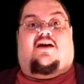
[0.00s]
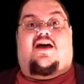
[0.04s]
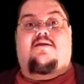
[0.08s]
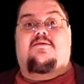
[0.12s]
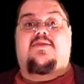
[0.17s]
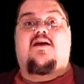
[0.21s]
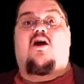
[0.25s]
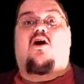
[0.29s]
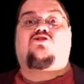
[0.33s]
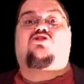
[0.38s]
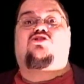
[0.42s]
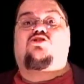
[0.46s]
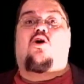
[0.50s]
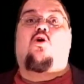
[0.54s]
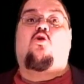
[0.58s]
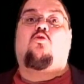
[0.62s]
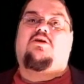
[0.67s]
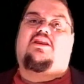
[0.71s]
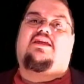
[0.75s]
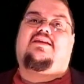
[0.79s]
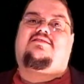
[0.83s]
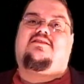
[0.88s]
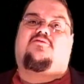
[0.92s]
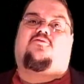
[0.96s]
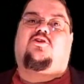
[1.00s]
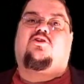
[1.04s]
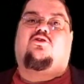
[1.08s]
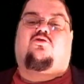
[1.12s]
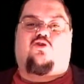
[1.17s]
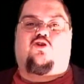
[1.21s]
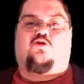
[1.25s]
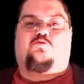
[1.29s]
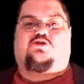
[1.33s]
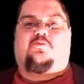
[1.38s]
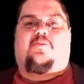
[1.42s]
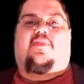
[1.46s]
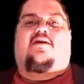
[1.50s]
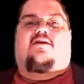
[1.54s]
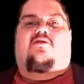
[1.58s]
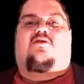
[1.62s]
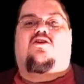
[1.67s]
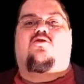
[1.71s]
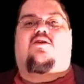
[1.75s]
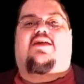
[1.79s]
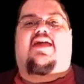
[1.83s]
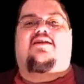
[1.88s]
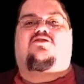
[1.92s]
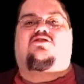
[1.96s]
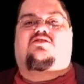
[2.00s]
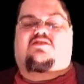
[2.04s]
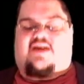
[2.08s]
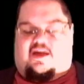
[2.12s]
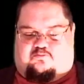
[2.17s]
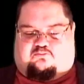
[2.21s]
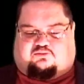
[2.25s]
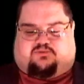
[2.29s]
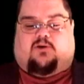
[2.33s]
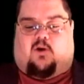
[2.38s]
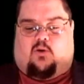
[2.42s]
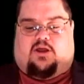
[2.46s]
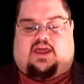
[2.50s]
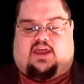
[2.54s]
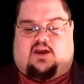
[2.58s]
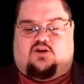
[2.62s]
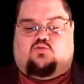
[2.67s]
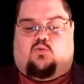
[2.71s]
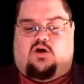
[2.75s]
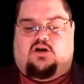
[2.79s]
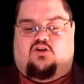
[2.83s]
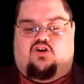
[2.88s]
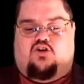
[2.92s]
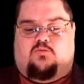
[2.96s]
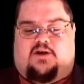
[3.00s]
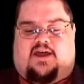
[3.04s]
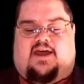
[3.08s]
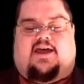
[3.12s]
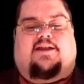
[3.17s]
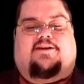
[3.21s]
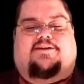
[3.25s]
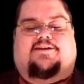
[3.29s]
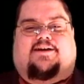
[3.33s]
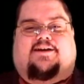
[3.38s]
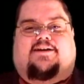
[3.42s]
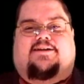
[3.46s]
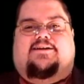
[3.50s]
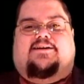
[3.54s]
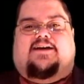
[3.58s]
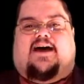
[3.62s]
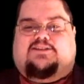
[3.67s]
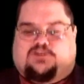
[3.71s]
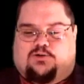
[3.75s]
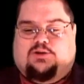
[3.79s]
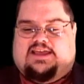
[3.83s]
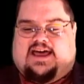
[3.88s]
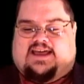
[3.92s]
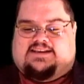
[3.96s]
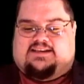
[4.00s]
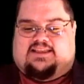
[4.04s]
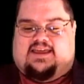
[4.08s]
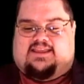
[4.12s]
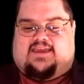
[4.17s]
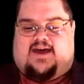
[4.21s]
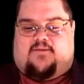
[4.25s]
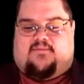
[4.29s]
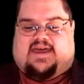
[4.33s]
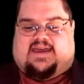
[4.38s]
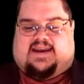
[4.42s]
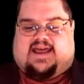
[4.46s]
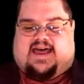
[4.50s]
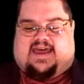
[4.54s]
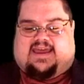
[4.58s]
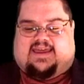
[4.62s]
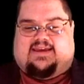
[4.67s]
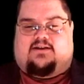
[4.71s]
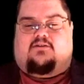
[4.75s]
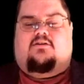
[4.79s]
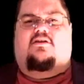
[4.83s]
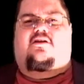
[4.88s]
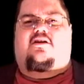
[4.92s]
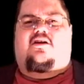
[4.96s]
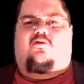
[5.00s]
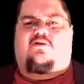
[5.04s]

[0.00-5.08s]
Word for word: I mean, there are so many different groups that you can't just say, okay, here's one group and uh, I totally isolate them and I.